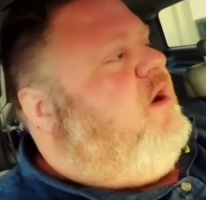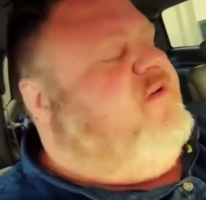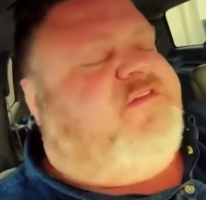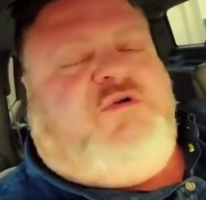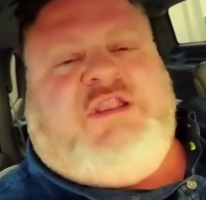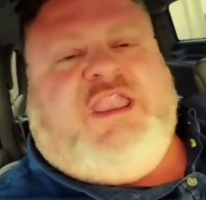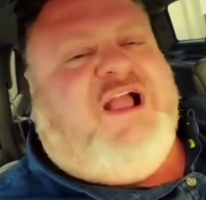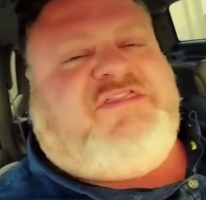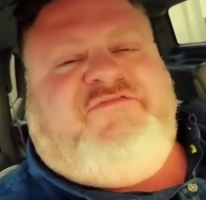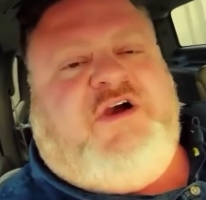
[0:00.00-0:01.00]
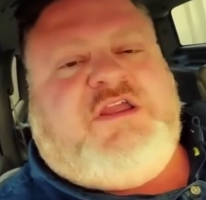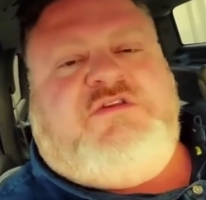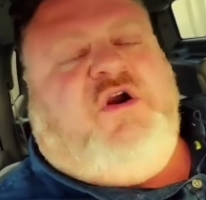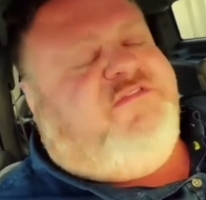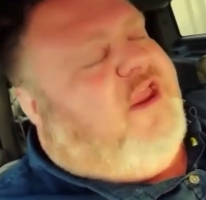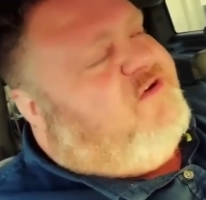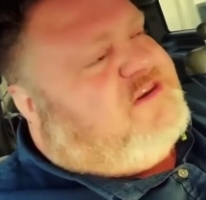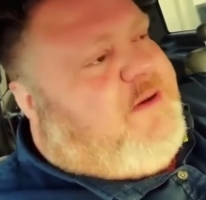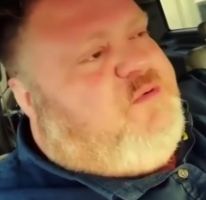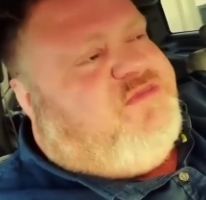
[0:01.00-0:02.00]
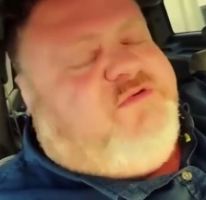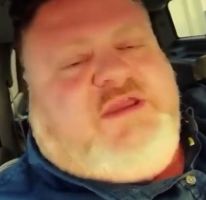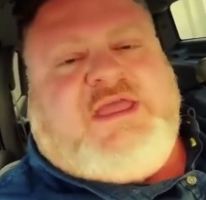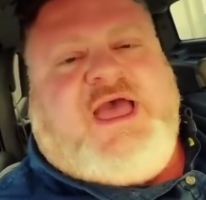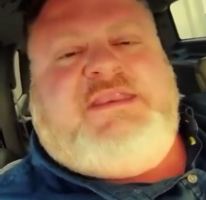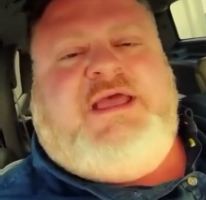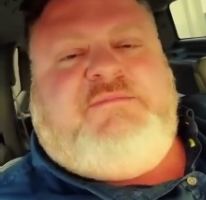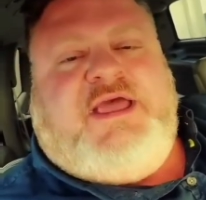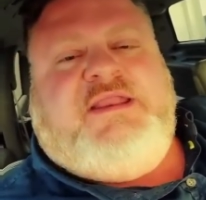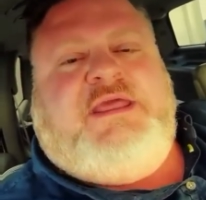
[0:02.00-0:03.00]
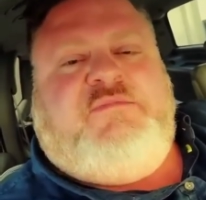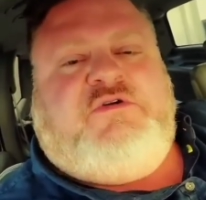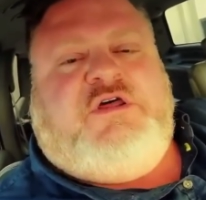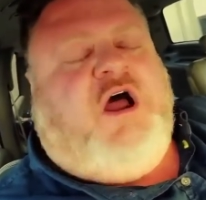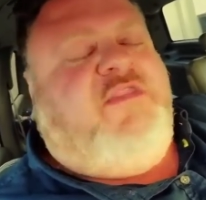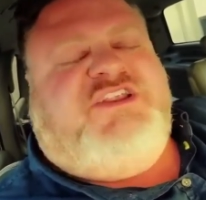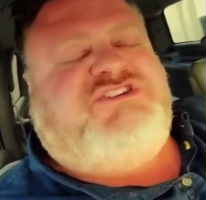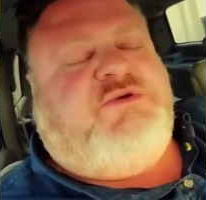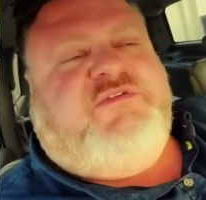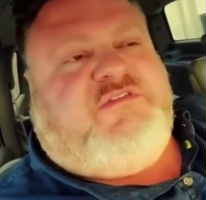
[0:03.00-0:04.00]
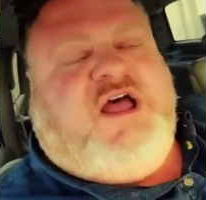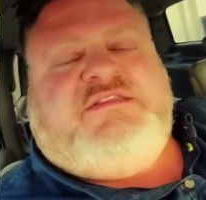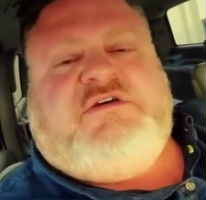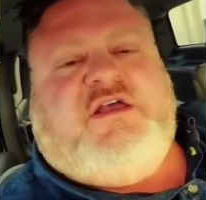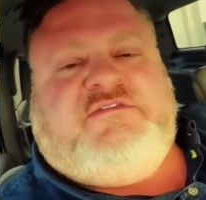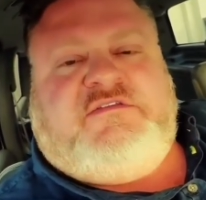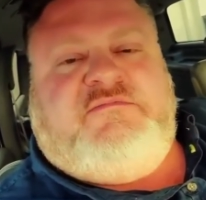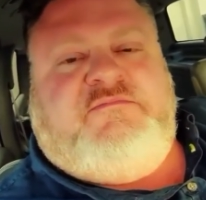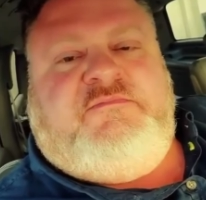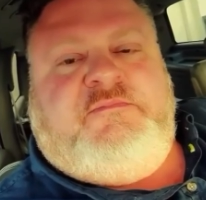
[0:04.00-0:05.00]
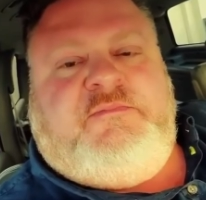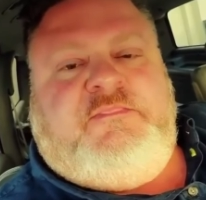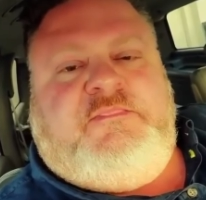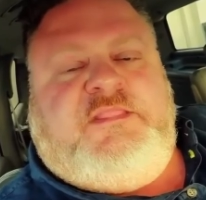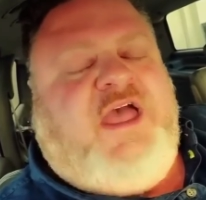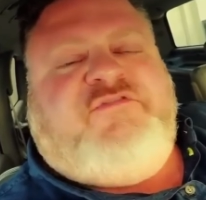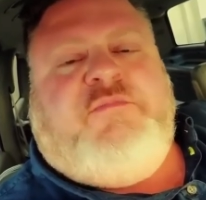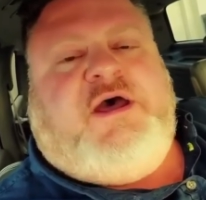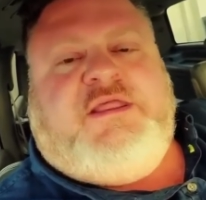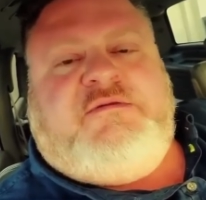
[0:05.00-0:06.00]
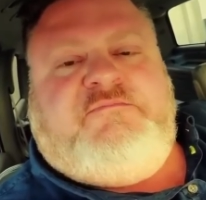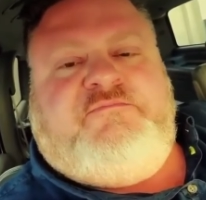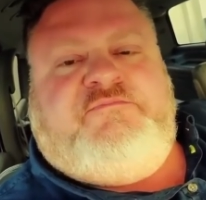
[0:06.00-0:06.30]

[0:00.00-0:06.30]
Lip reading: I was told to lock the fucking doors every time we went through the goddamn black neighborhood. All that shit was taught to us. Everybody.